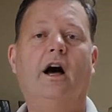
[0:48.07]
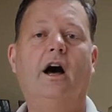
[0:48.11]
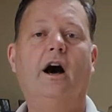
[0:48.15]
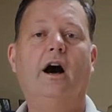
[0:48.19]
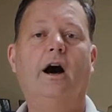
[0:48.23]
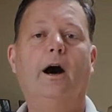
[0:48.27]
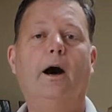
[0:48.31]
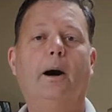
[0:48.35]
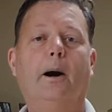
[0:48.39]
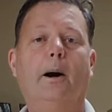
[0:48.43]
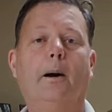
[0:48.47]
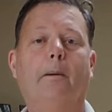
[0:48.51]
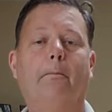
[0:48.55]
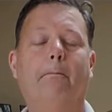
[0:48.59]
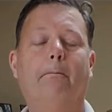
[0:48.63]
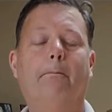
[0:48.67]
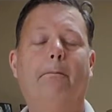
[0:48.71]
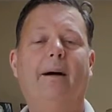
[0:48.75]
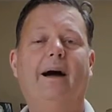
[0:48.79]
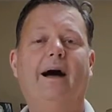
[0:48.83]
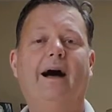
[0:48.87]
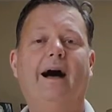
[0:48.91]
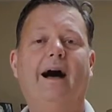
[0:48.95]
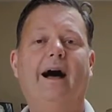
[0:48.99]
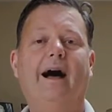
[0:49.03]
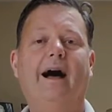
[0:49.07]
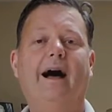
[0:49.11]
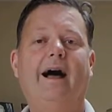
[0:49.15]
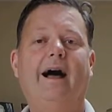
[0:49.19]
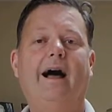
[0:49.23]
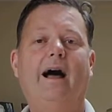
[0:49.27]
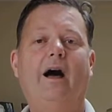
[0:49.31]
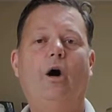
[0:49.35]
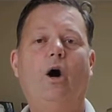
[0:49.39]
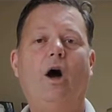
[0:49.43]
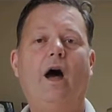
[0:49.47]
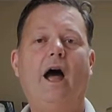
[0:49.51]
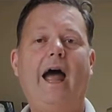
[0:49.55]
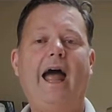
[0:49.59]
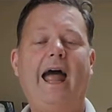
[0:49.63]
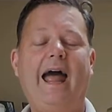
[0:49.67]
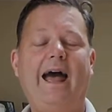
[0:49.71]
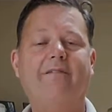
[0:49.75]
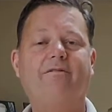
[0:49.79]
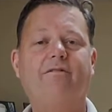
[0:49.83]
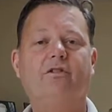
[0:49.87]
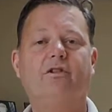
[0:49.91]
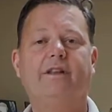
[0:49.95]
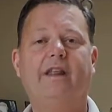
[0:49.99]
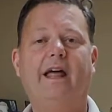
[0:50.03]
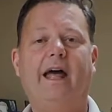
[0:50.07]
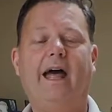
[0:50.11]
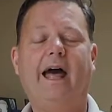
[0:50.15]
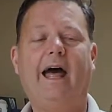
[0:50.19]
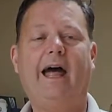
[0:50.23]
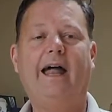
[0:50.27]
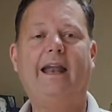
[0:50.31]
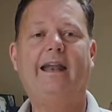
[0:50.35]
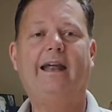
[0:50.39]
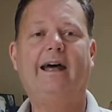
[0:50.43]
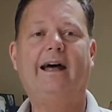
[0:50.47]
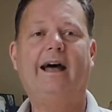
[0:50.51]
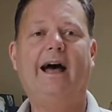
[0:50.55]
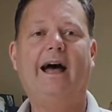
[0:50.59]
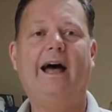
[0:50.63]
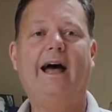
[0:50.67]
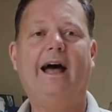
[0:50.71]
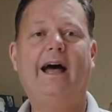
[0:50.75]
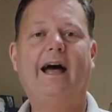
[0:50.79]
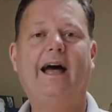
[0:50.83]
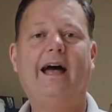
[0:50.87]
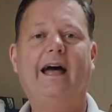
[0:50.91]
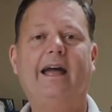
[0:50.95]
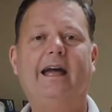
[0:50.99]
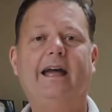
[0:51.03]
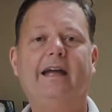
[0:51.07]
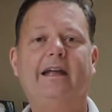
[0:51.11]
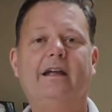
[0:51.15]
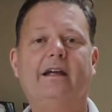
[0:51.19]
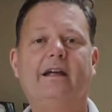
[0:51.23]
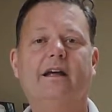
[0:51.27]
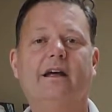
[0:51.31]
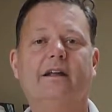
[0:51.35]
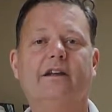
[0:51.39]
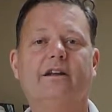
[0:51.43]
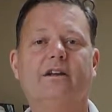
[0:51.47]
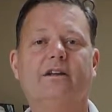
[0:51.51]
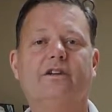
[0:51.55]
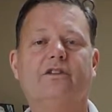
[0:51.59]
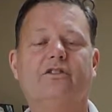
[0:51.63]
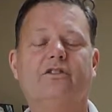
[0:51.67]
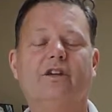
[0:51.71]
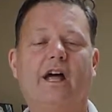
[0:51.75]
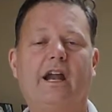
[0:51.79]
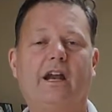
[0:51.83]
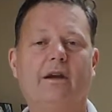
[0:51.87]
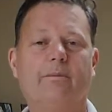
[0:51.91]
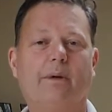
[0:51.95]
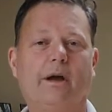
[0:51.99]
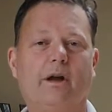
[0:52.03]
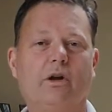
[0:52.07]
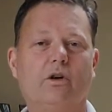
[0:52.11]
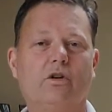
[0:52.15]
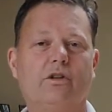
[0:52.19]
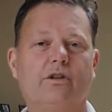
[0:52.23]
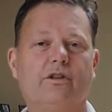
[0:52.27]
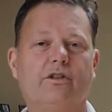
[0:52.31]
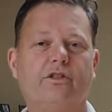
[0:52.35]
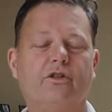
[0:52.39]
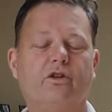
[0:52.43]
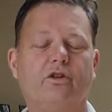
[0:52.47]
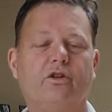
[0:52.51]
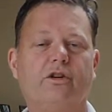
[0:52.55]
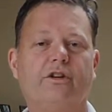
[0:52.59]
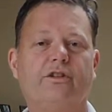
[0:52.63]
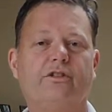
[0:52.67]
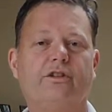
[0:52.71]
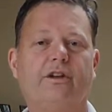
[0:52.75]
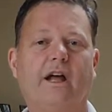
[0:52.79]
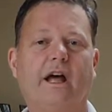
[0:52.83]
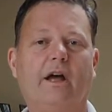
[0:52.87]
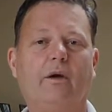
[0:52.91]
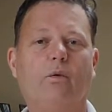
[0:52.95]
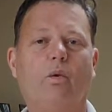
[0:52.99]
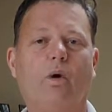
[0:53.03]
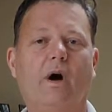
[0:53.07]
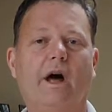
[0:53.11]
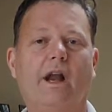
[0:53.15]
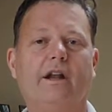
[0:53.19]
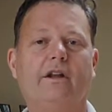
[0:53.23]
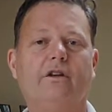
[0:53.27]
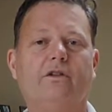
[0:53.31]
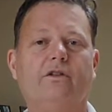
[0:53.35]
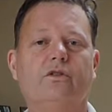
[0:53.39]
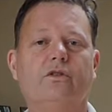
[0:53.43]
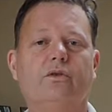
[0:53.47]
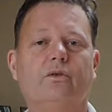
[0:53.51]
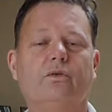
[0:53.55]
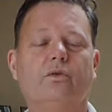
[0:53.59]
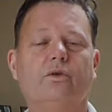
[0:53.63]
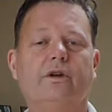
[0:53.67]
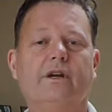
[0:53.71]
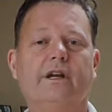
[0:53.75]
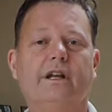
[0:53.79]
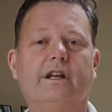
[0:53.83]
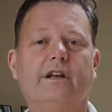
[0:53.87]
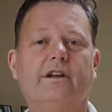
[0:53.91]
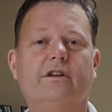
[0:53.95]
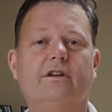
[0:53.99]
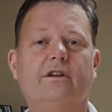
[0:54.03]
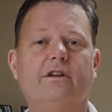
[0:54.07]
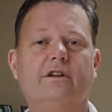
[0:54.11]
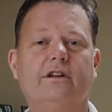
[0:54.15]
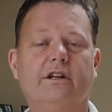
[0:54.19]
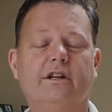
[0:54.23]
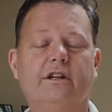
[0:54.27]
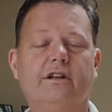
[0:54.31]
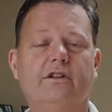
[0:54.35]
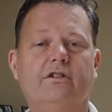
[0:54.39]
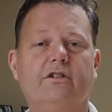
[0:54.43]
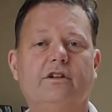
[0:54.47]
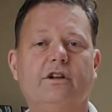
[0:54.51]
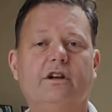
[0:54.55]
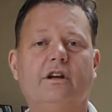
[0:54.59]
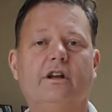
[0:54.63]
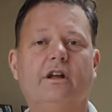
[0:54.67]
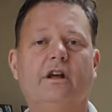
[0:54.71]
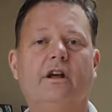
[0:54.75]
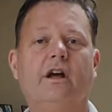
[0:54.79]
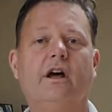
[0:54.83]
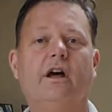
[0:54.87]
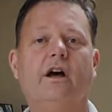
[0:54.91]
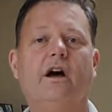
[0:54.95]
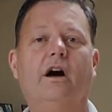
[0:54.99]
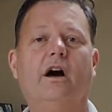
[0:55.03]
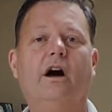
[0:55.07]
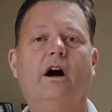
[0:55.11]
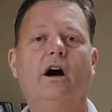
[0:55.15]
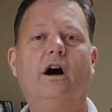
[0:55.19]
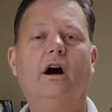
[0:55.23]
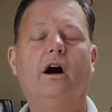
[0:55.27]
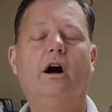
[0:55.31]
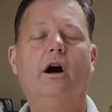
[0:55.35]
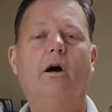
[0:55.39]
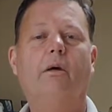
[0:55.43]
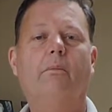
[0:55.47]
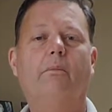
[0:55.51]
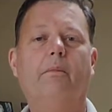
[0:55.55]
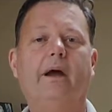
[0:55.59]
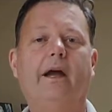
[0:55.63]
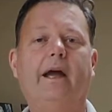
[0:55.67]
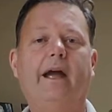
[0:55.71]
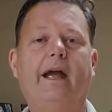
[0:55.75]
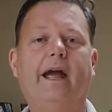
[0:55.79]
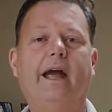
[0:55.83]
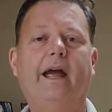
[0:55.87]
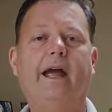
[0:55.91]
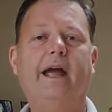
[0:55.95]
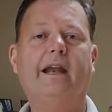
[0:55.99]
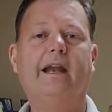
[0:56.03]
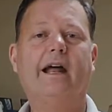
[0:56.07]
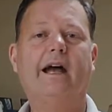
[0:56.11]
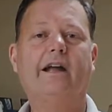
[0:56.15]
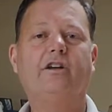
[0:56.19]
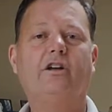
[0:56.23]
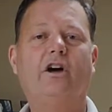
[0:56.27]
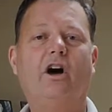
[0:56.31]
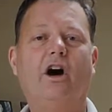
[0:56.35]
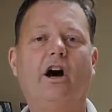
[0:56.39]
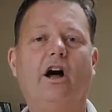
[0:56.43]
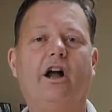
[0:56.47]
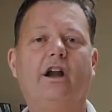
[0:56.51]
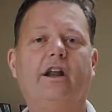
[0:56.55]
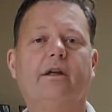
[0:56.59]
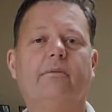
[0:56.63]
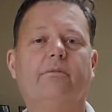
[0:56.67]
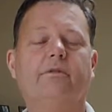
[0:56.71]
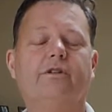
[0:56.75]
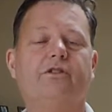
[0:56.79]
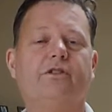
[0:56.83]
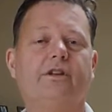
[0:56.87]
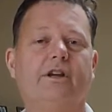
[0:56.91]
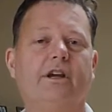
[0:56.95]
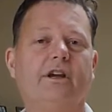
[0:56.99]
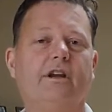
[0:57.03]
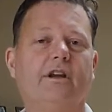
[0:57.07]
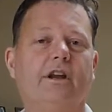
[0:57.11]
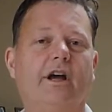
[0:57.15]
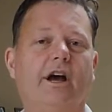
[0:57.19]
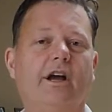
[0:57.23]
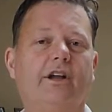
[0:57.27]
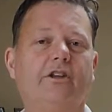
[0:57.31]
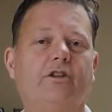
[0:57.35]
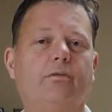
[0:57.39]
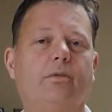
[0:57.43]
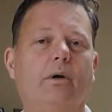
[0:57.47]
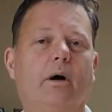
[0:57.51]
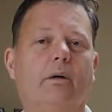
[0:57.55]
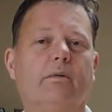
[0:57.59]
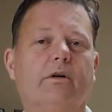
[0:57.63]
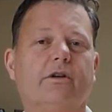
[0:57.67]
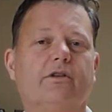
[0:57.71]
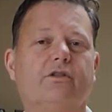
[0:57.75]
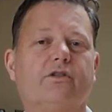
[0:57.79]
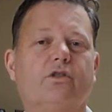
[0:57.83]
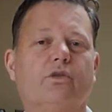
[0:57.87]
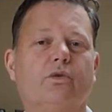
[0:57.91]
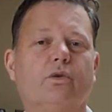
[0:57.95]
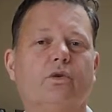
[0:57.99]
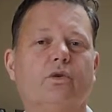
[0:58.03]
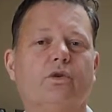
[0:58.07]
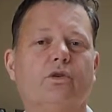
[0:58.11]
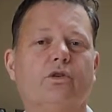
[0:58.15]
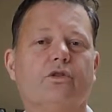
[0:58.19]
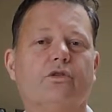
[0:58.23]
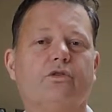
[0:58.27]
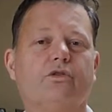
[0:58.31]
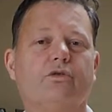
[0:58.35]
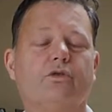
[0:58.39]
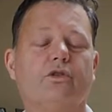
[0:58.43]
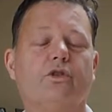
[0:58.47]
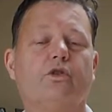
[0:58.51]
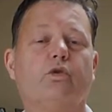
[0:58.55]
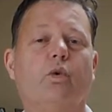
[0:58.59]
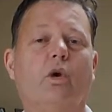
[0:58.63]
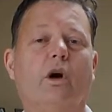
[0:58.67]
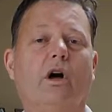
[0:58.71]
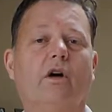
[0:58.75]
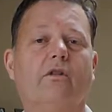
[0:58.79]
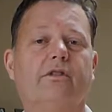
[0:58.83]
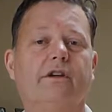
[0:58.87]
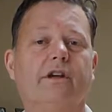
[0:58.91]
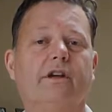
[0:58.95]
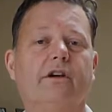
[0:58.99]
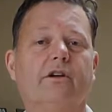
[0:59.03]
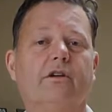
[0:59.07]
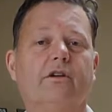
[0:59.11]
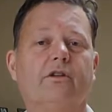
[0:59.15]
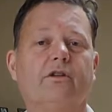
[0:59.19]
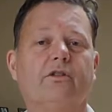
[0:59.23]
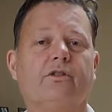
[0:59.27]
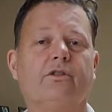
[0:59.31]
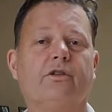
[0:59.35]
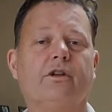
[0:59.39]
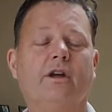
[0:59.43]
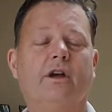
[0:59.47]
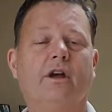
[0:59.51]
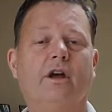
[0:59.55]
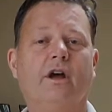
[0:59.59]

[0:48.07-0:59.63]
After that, I decided in my early 30s that I wanted to get into teaching. And I taught at Muskegon Heights Public Schools for 12 years.